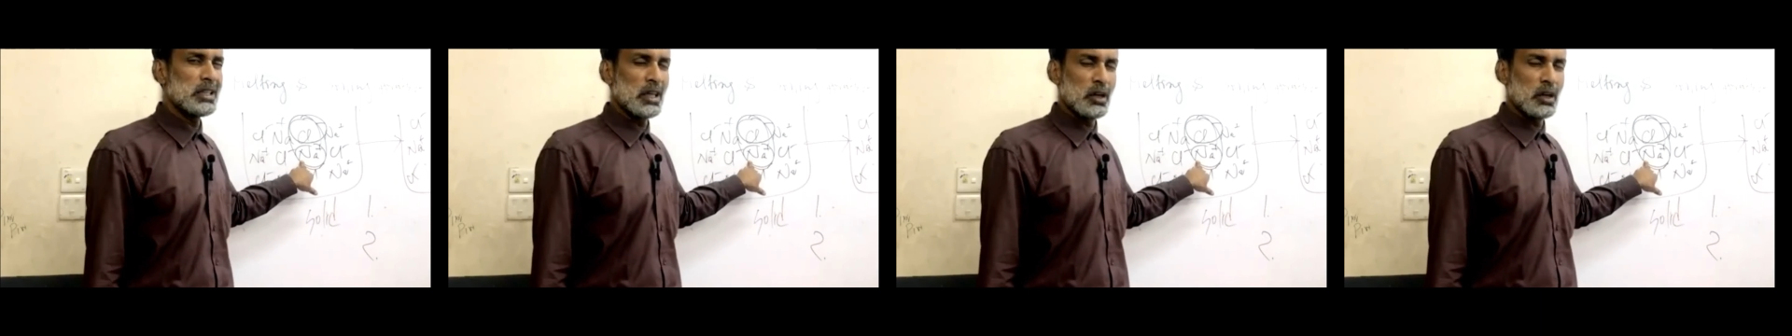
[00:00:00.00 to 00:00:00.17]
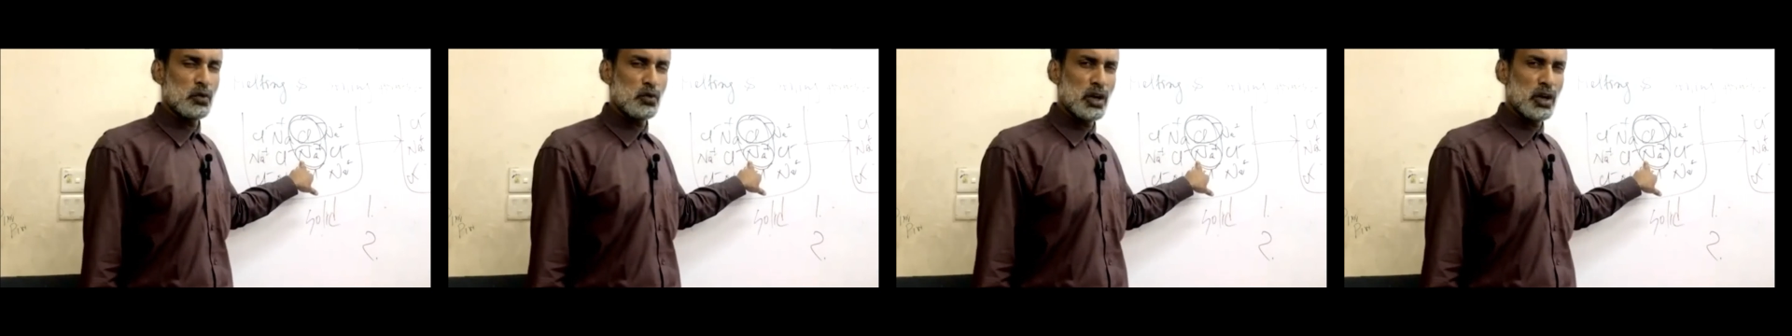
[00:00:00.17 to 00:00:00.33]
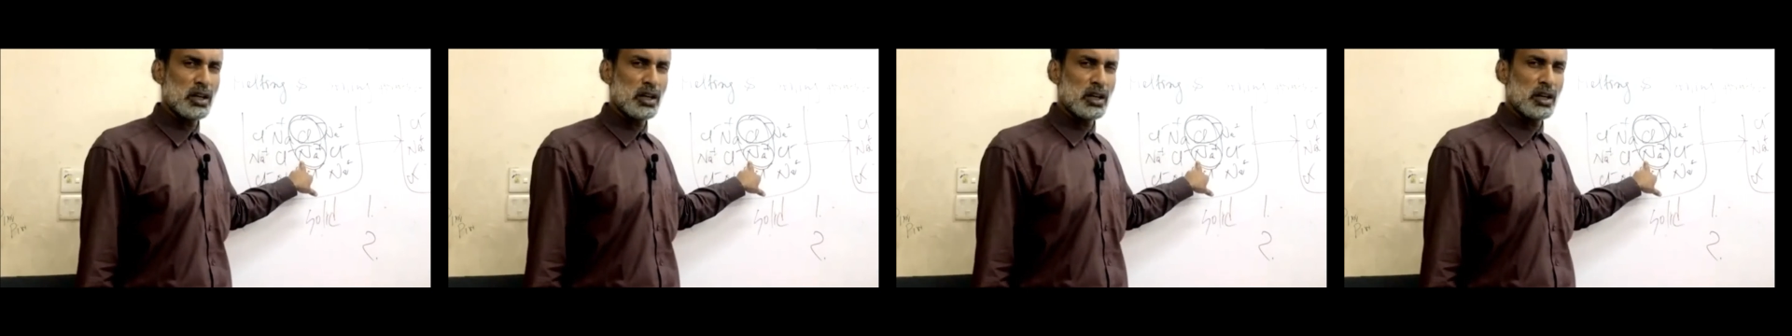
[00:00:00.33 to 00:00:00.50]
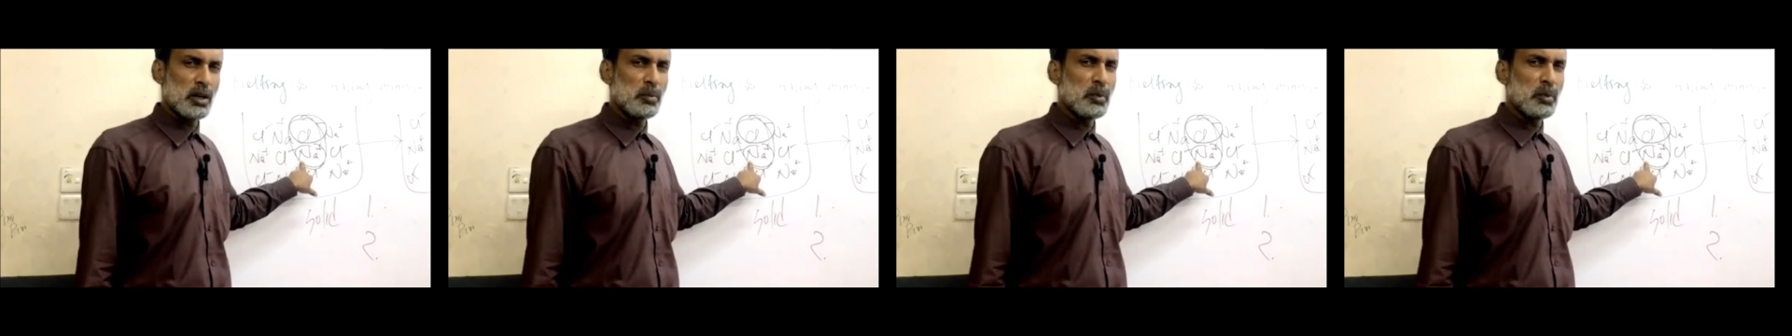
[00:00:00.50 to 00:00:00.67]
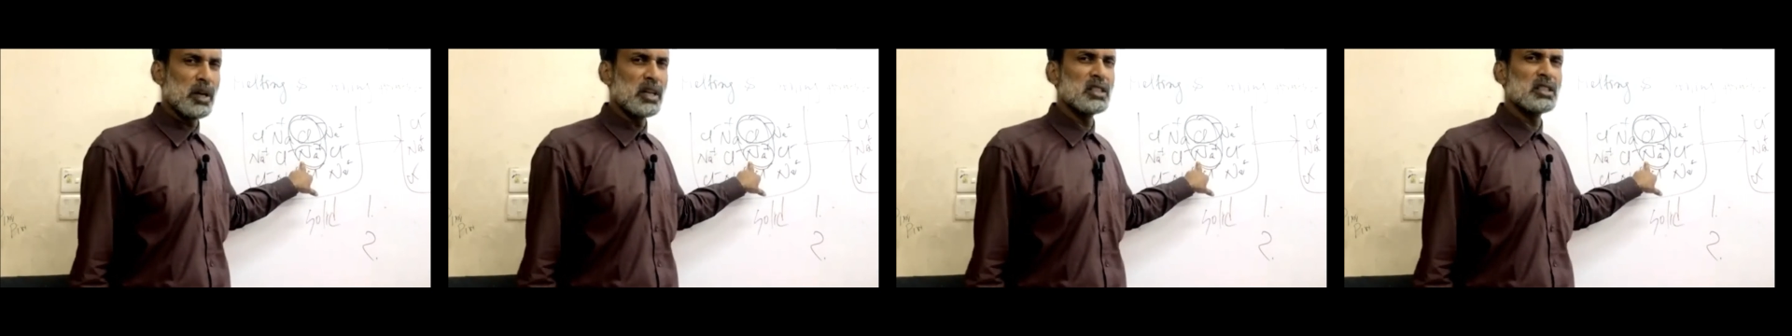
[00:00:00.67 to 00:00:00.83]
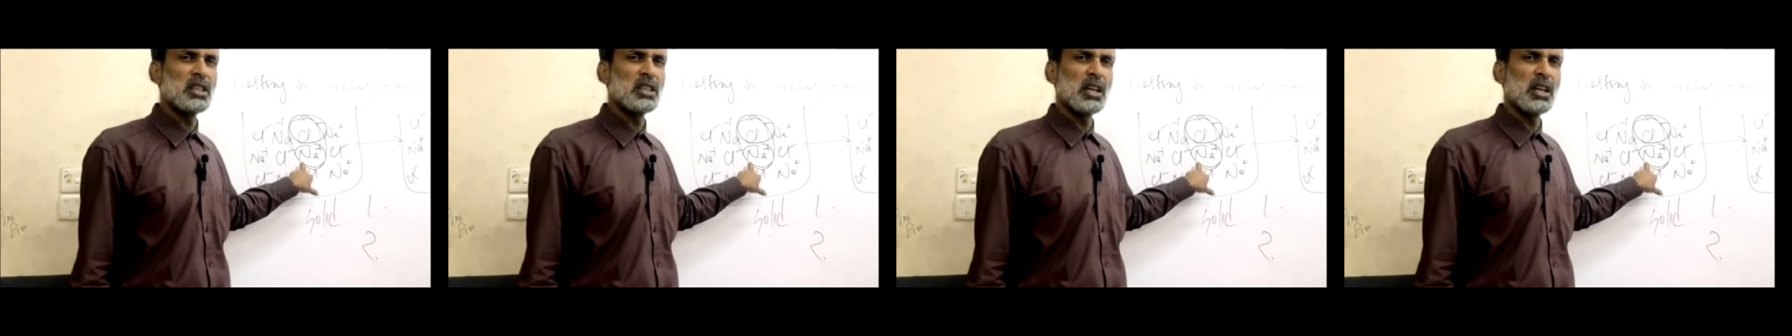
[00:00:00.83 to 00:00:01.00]
is attracted
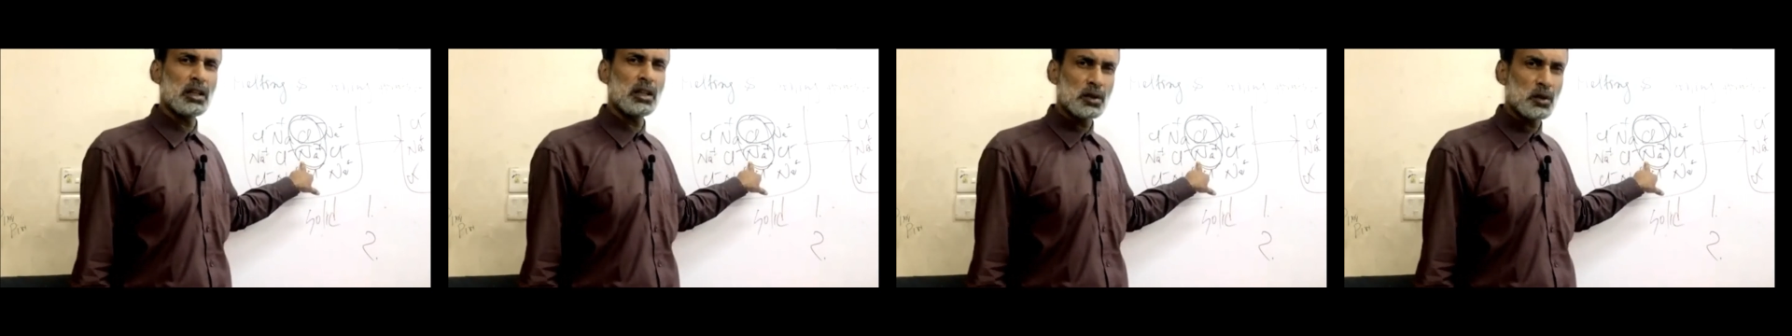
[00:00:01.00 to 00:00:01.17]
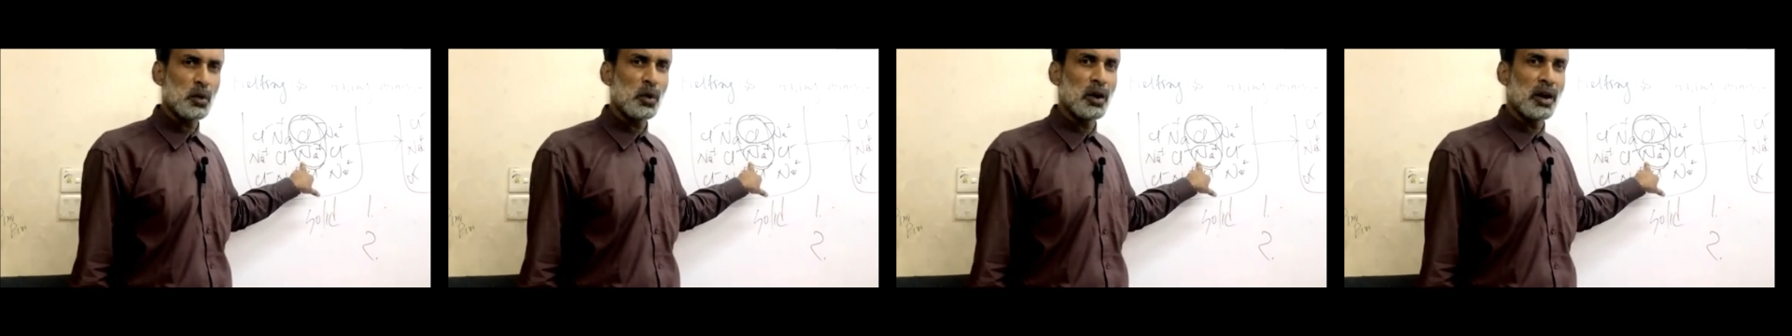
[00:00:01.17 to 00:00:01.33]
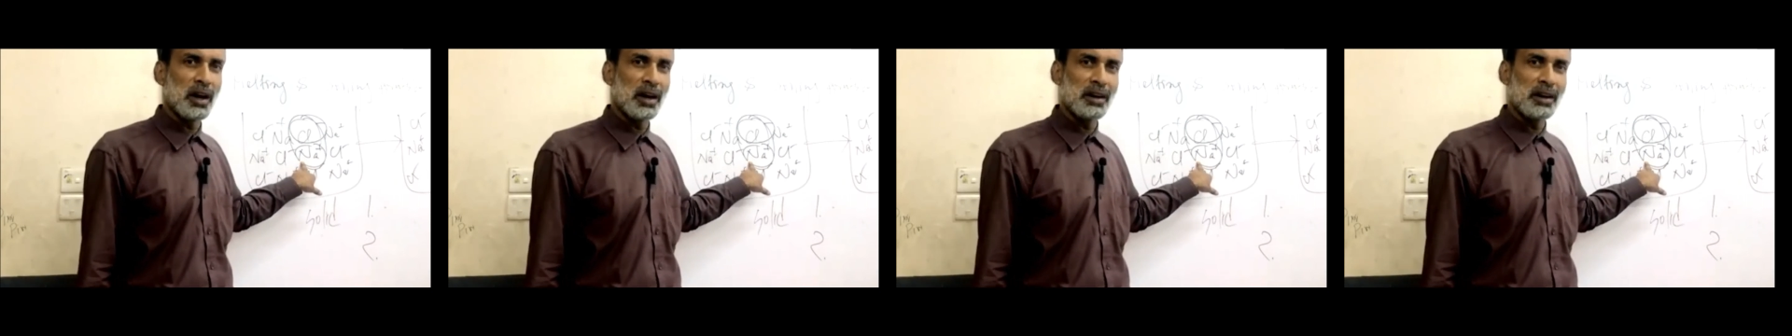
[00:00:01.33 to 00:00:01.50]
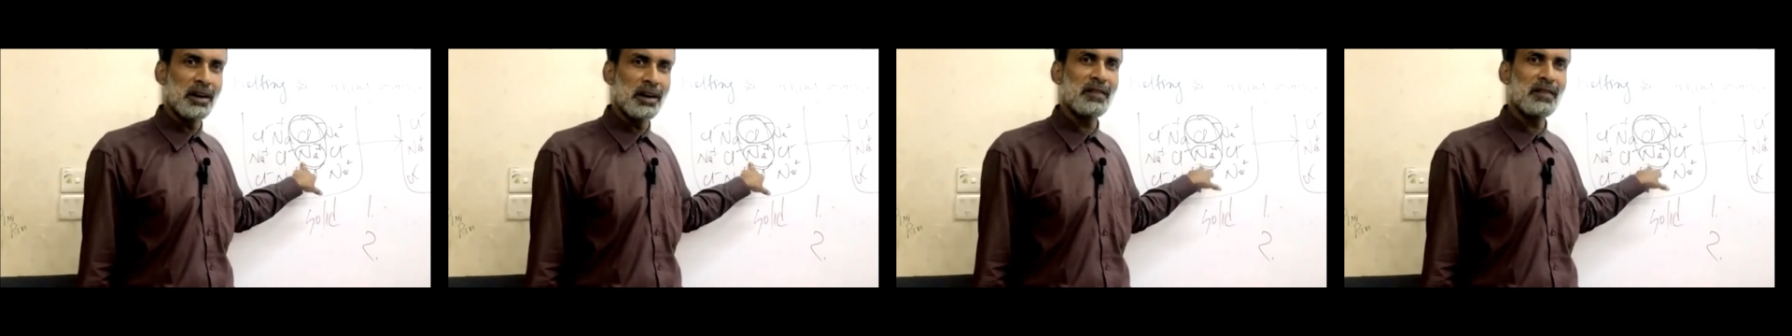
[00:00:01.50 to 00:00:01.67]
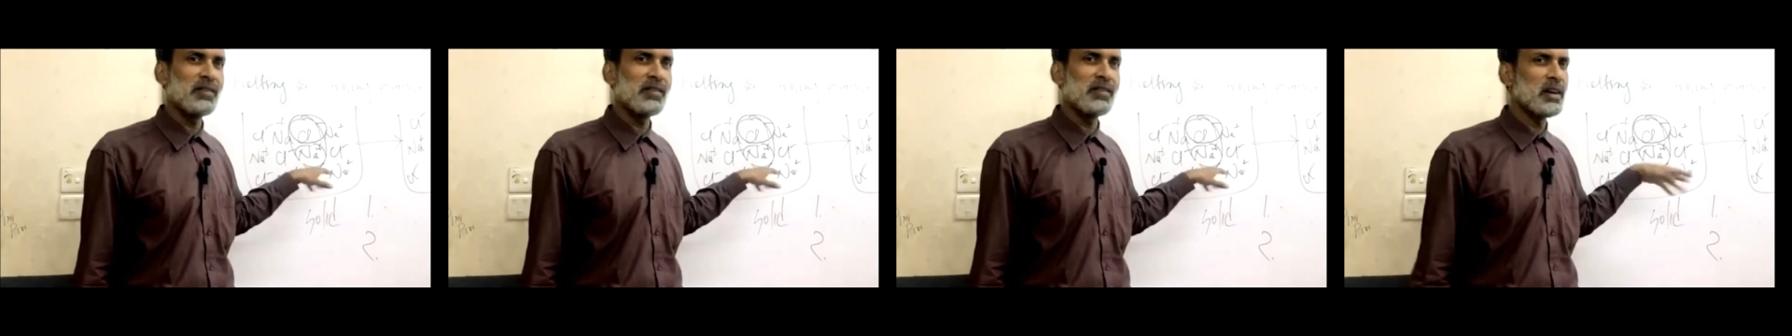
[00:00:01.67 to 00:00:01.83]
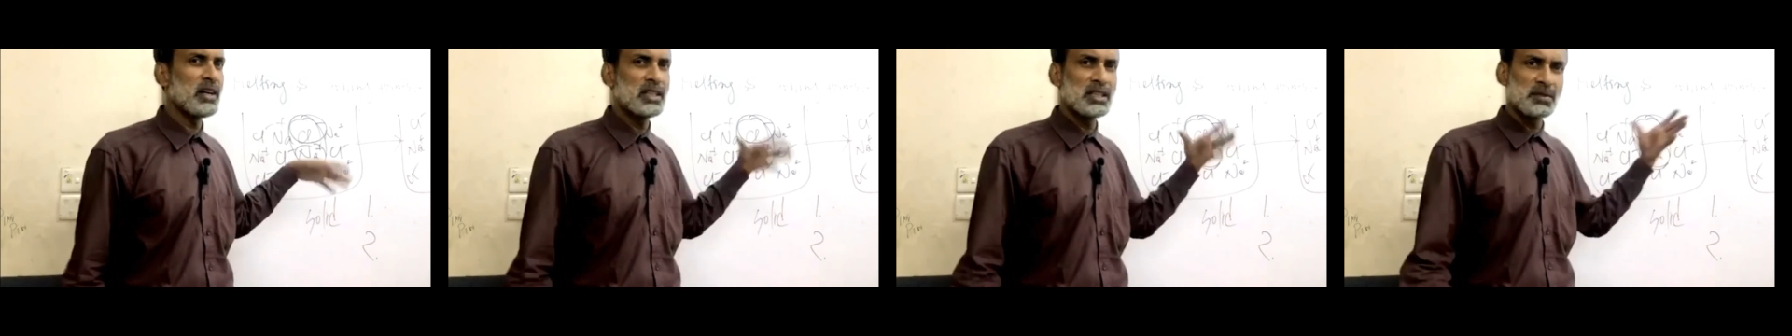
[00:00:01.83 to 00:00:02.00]
by 6 chloride
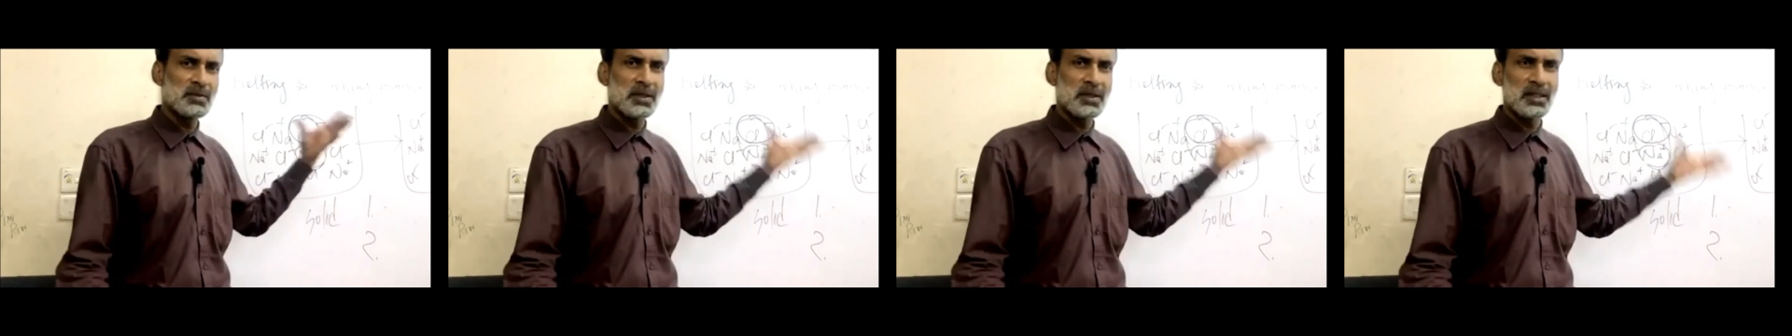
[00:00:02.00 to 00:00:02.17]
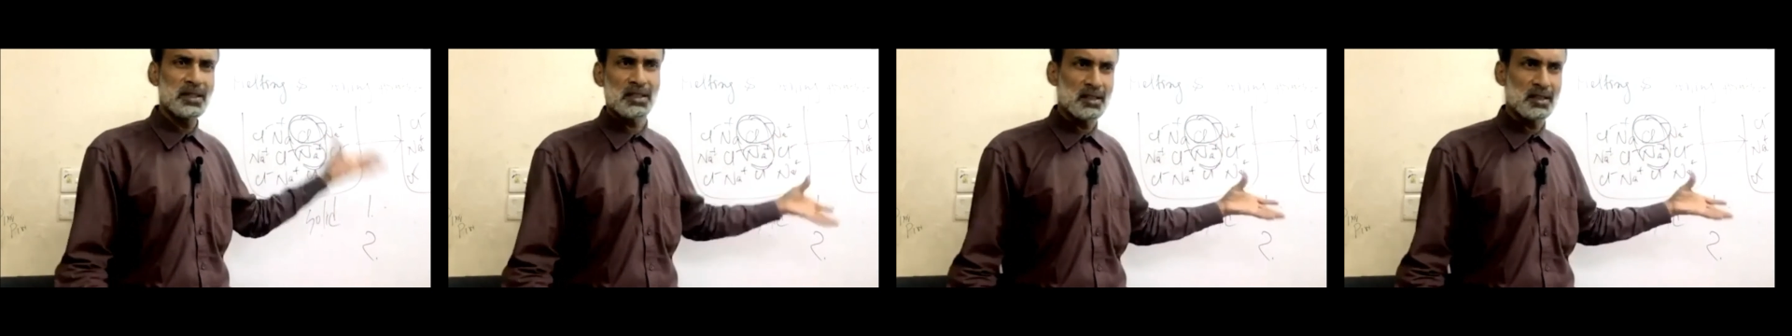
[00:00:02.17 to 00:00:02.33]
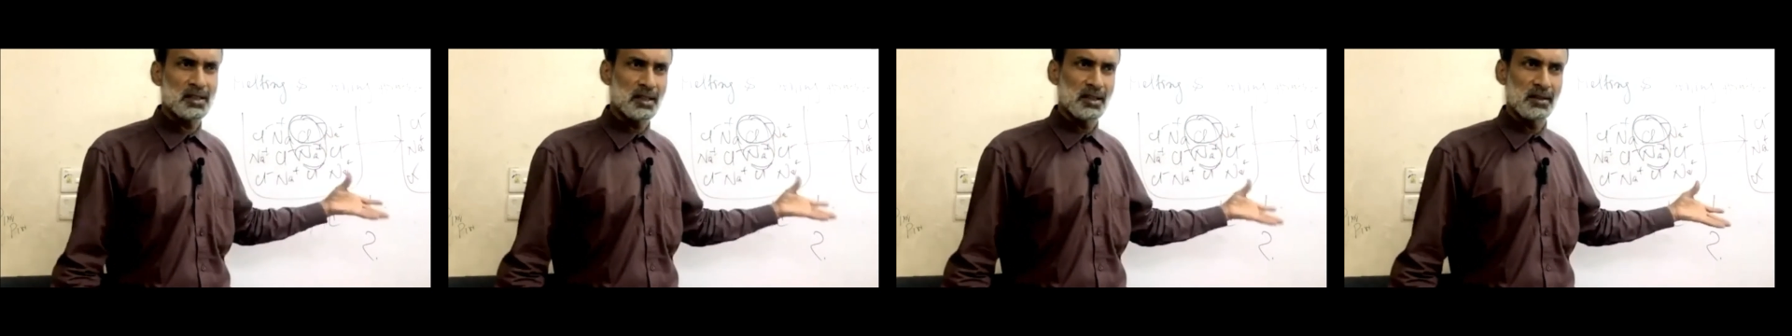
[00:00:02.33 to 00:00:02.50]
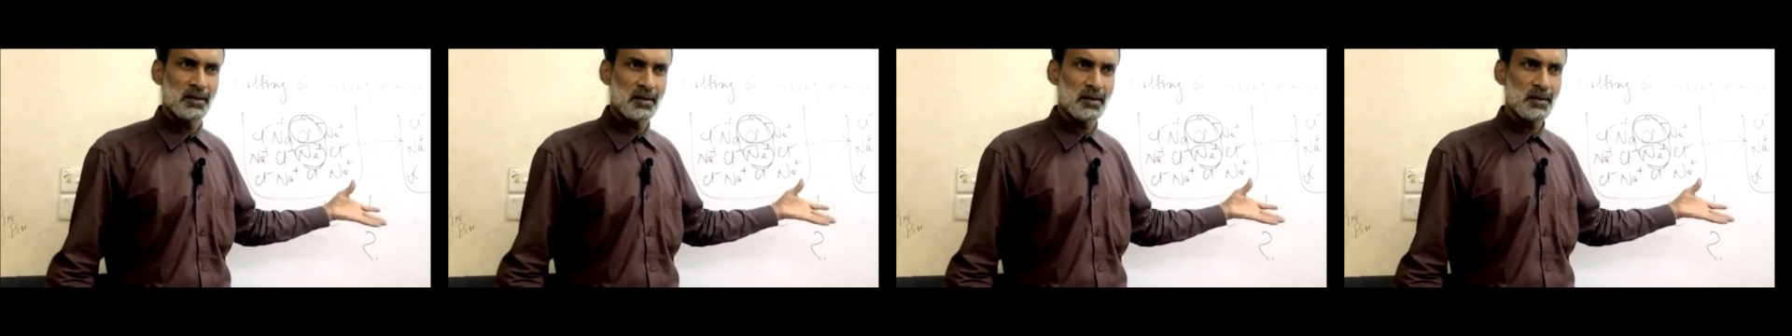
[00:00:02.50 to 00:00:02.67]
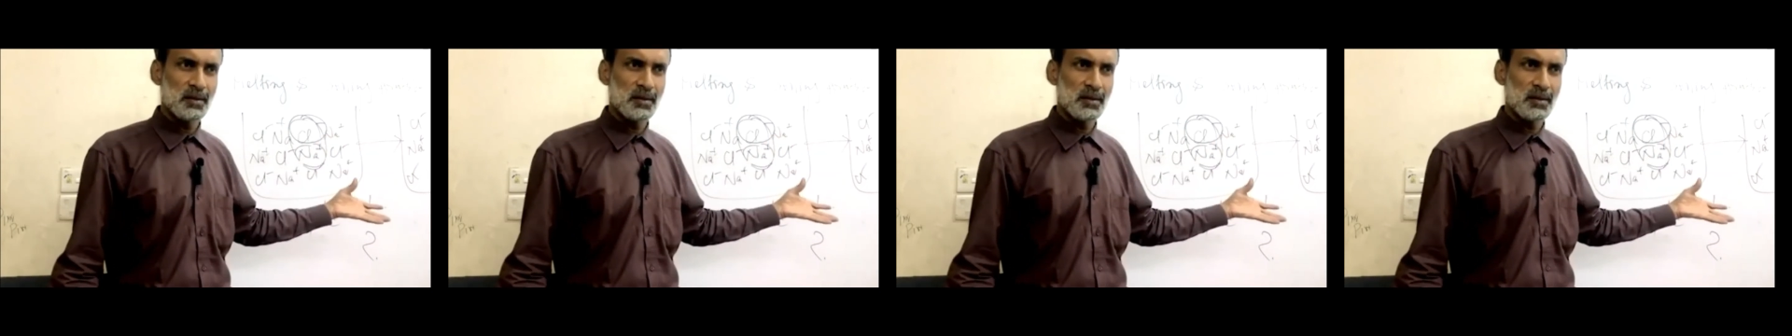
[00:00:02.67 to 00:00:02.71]
and vice versa.